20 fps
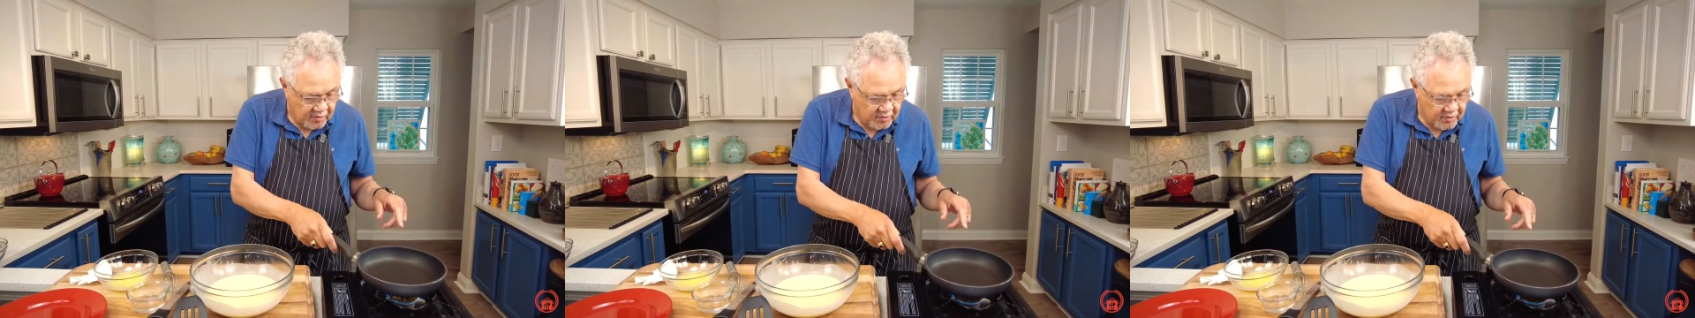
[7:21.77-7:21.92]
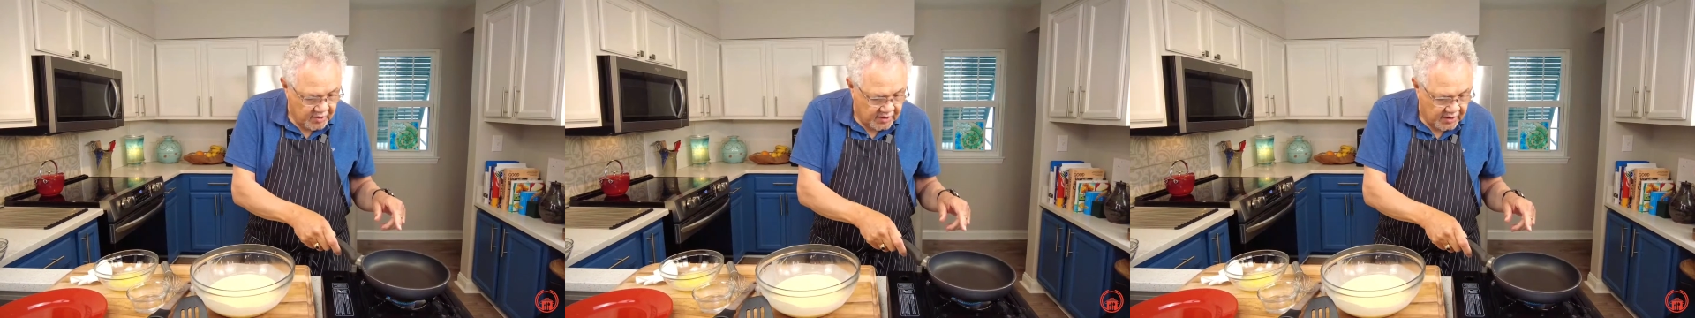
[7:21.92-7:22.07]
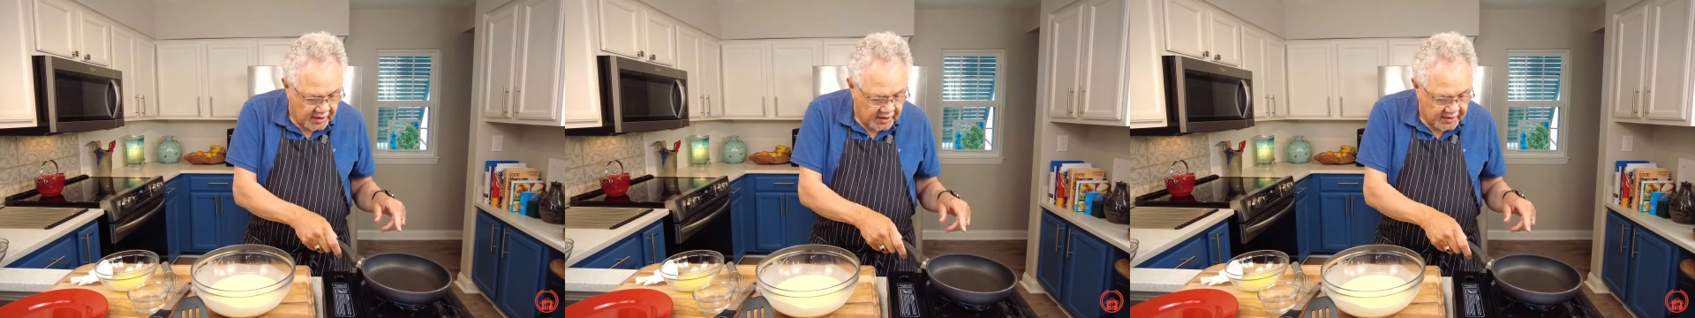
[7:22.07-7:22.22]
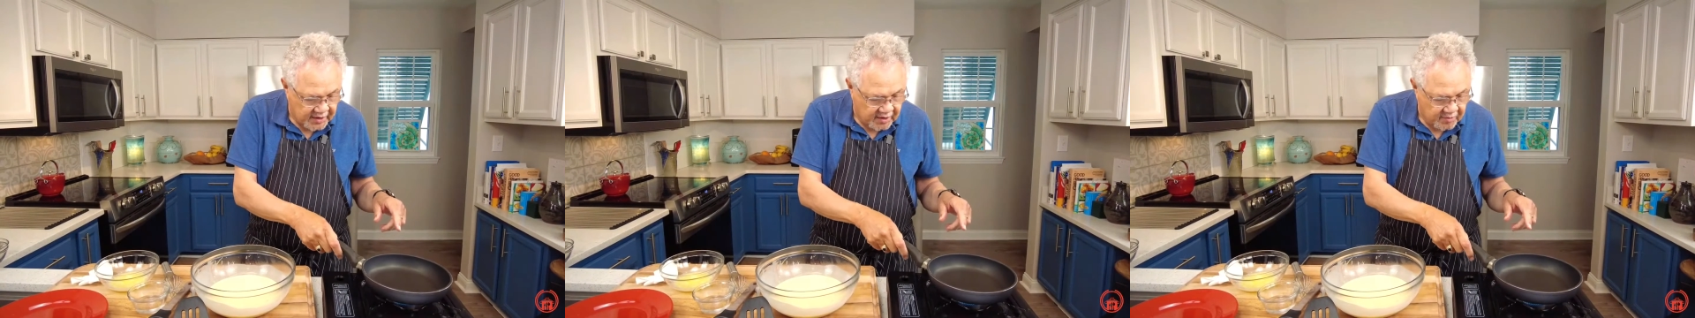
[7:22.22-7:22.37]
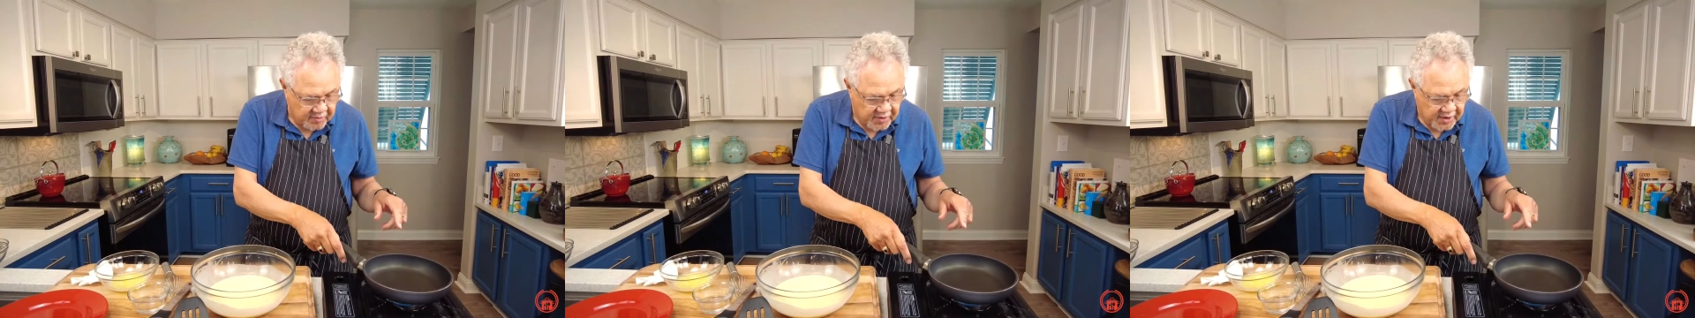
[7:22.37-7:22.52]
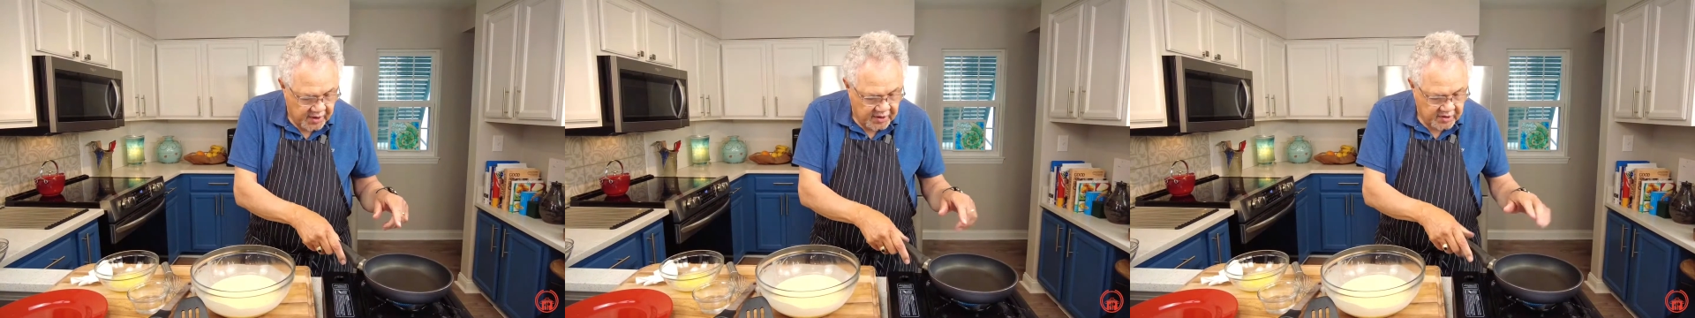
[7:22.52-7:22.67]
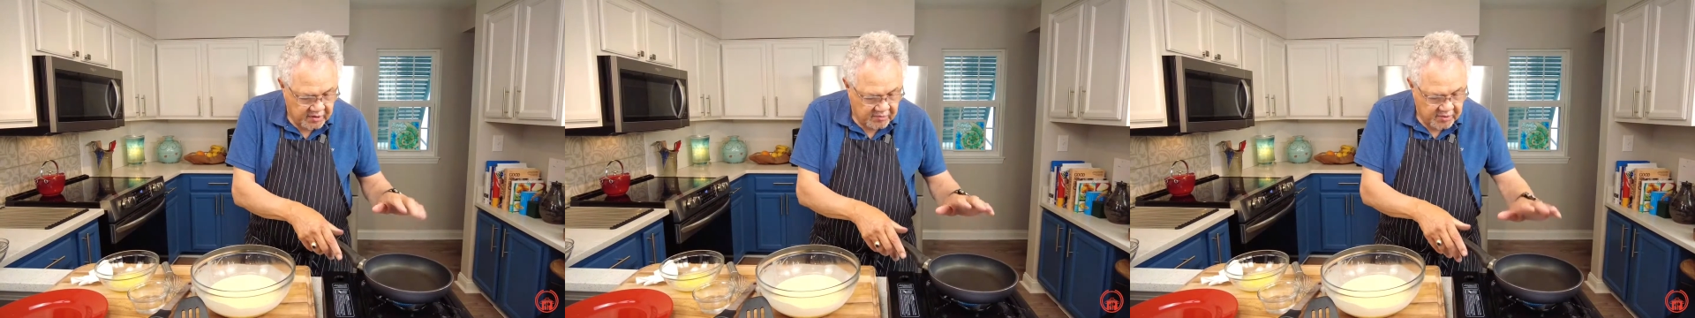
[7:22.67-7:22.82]
We're going to get that
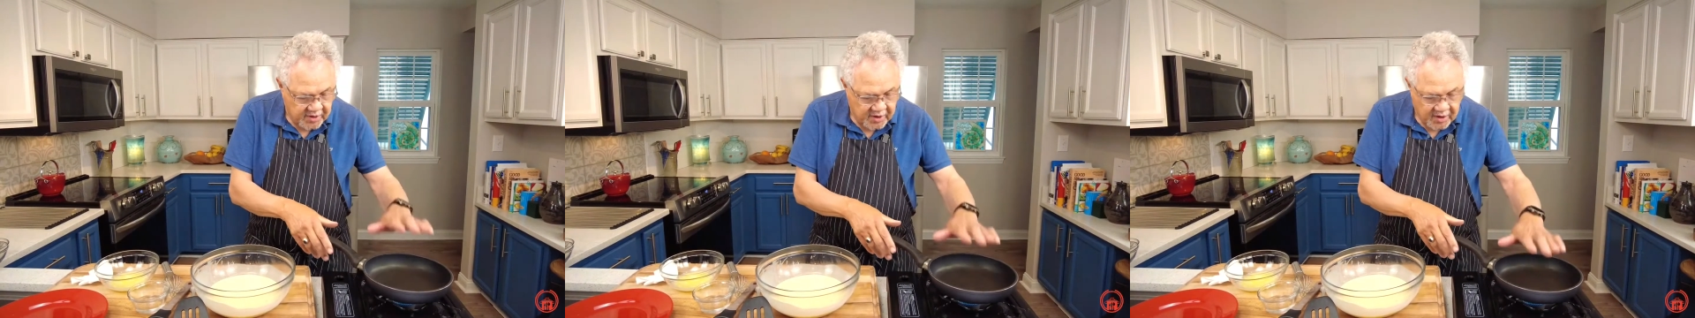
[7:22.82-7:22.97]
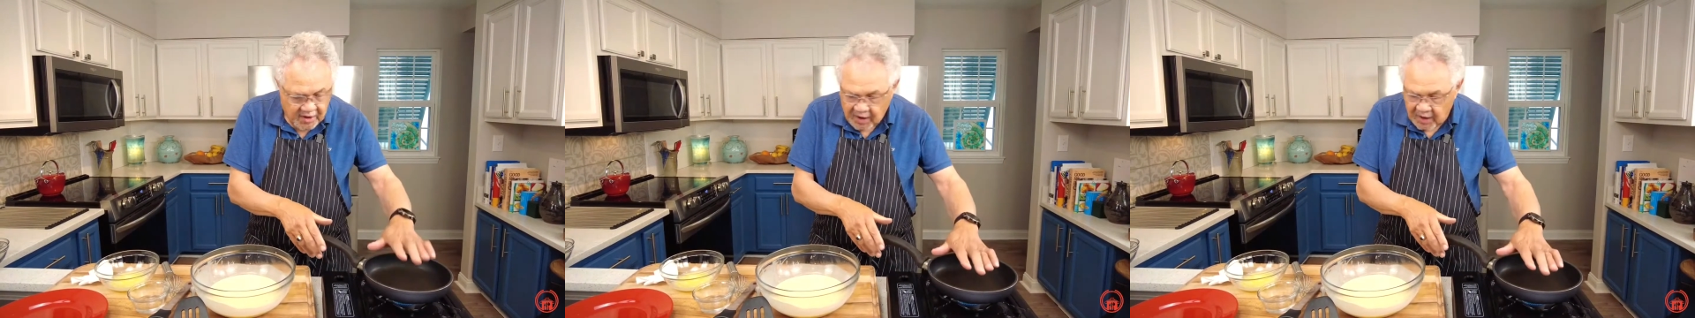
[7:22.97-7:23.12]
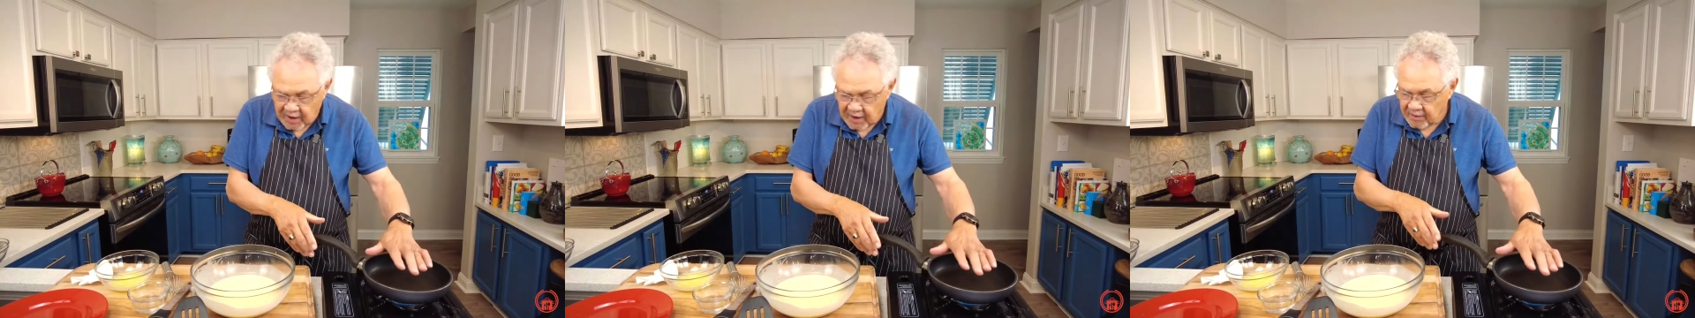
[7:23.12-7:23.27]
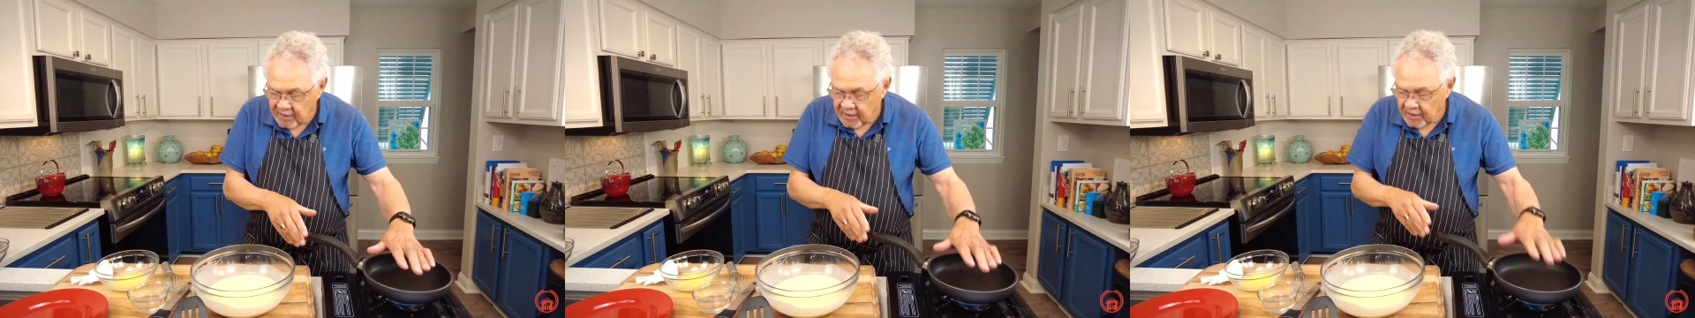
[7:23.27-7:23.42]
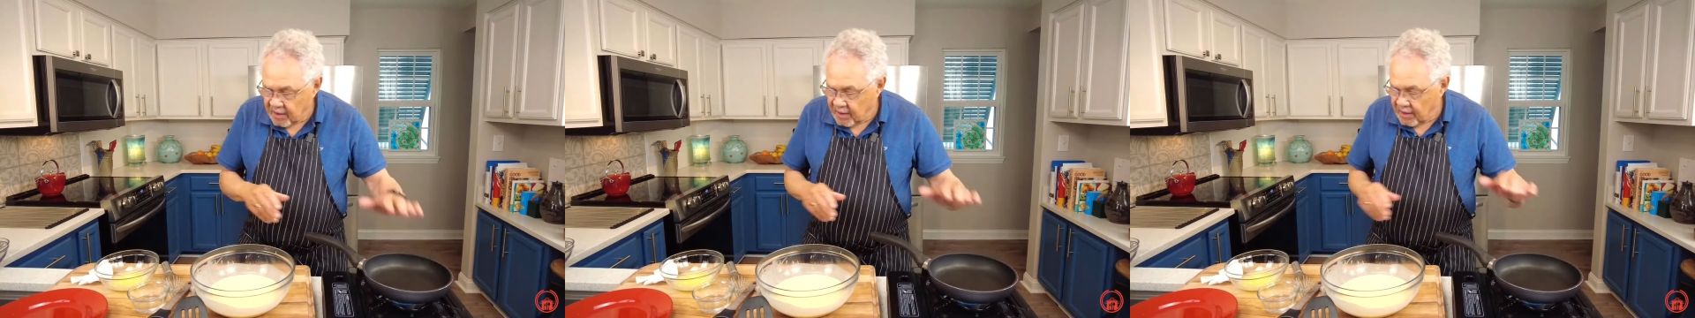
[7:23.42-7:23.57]
pan to be hot.